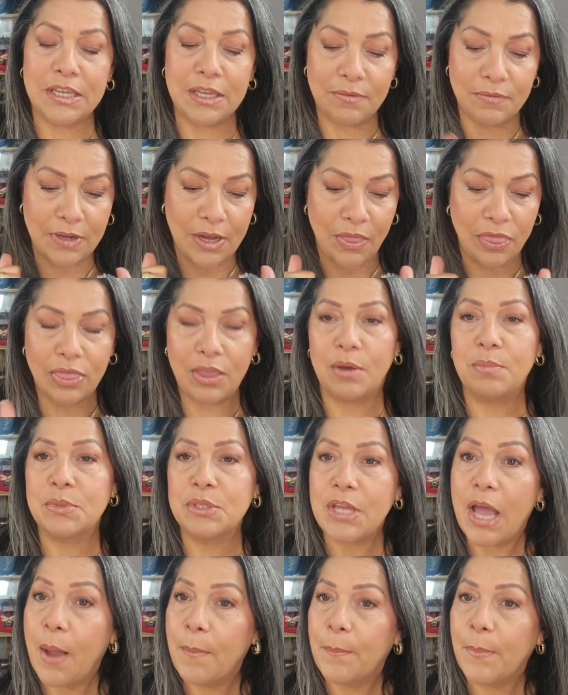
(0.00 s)
give it a
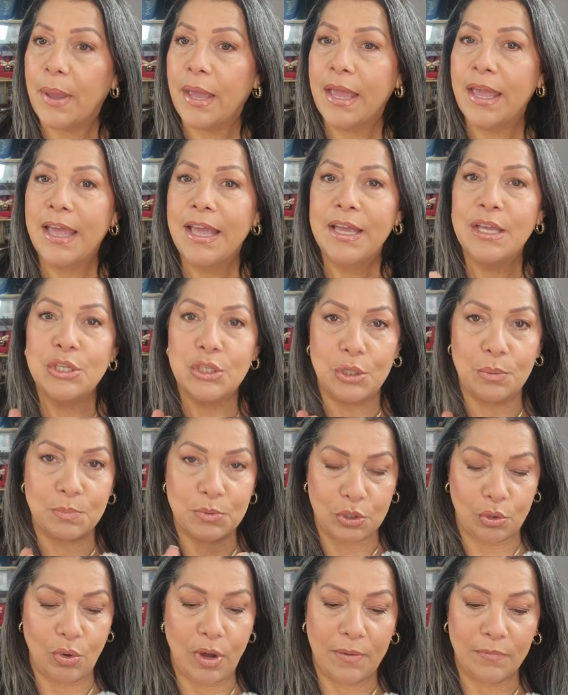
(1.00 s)
thumbs up,
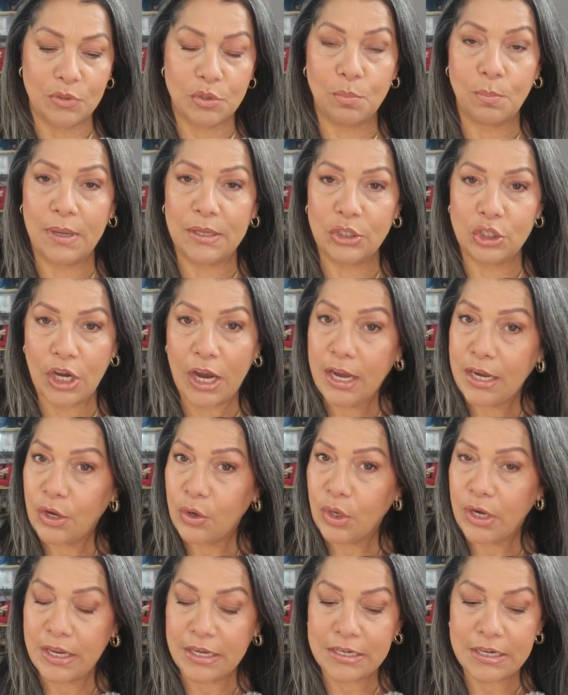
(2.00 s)
subscribe to my
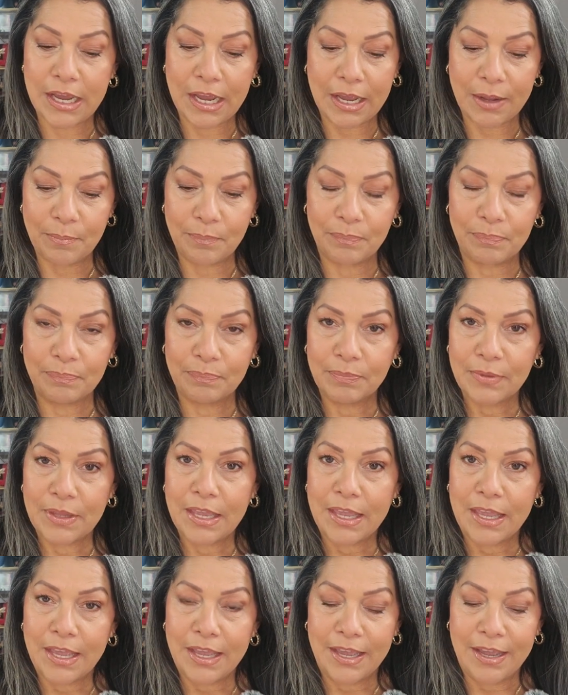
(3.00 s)
channel, and
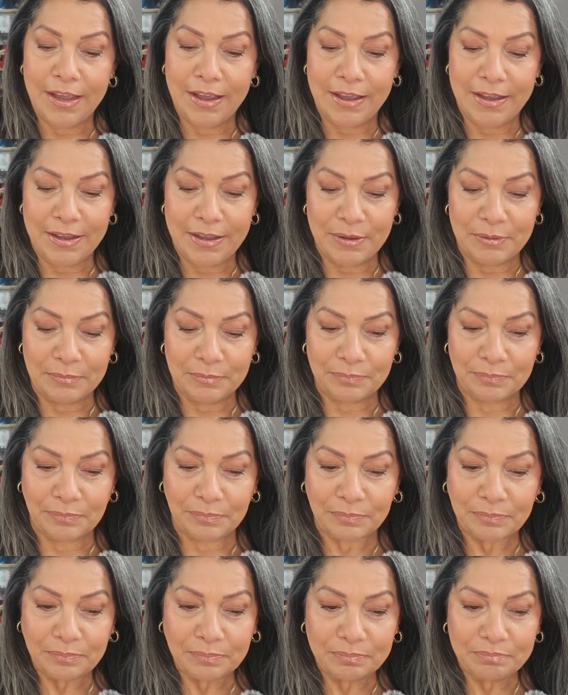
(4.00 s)

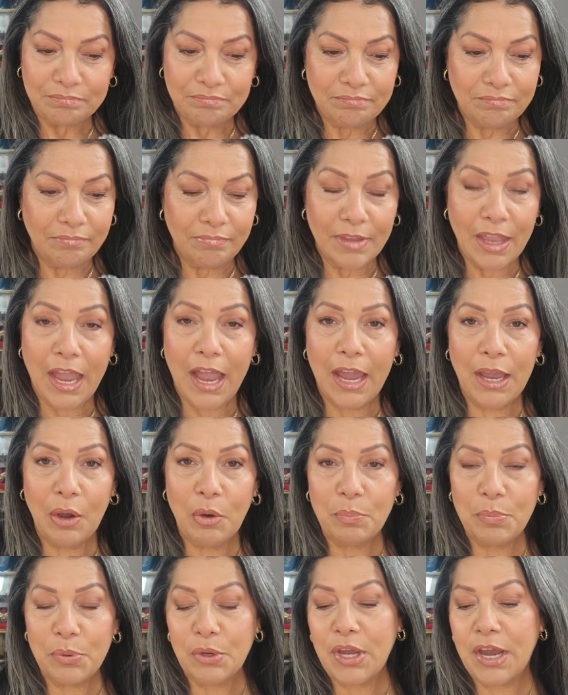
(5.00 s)
I
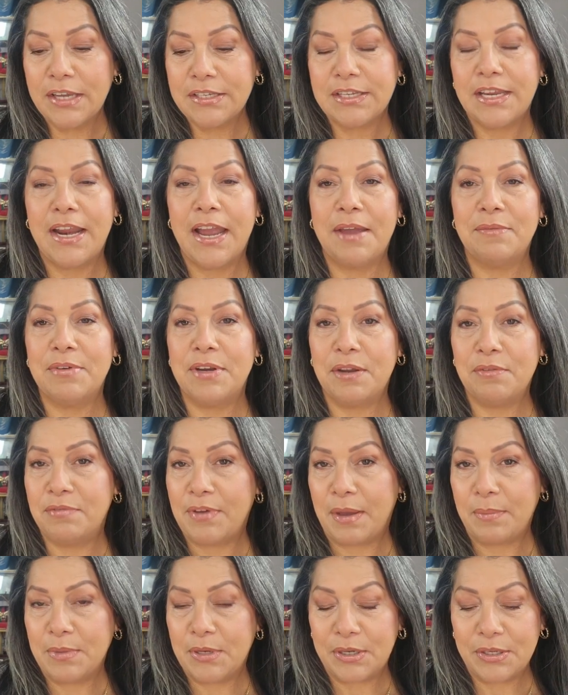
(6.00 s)
hope you guys are having a
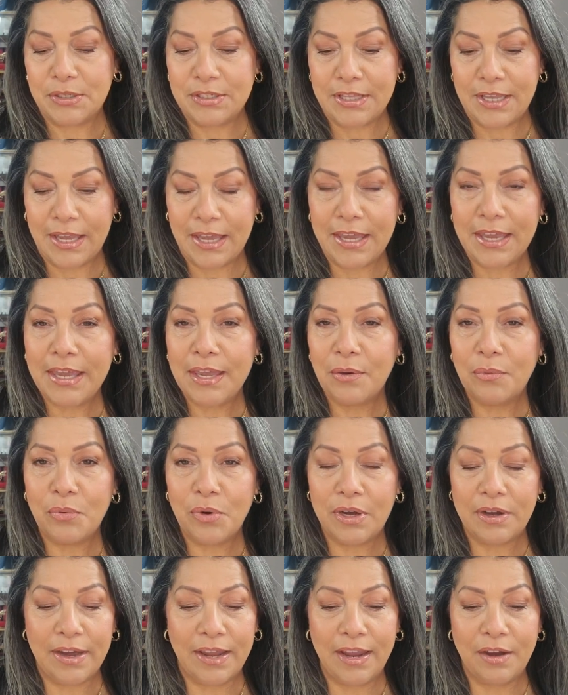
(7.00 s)
fabulous day
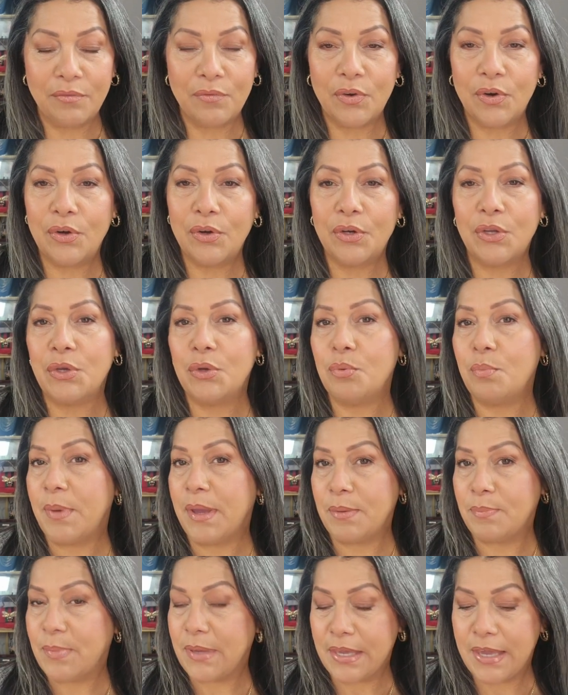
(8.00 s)
wherever you
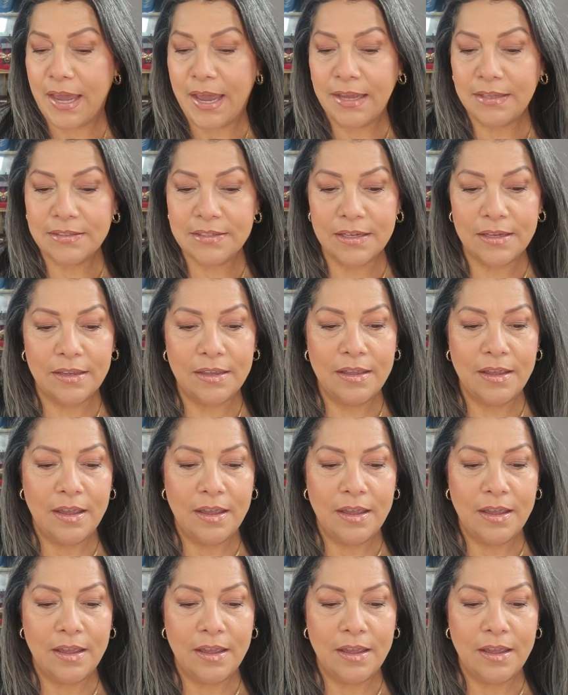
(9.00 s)
may be at.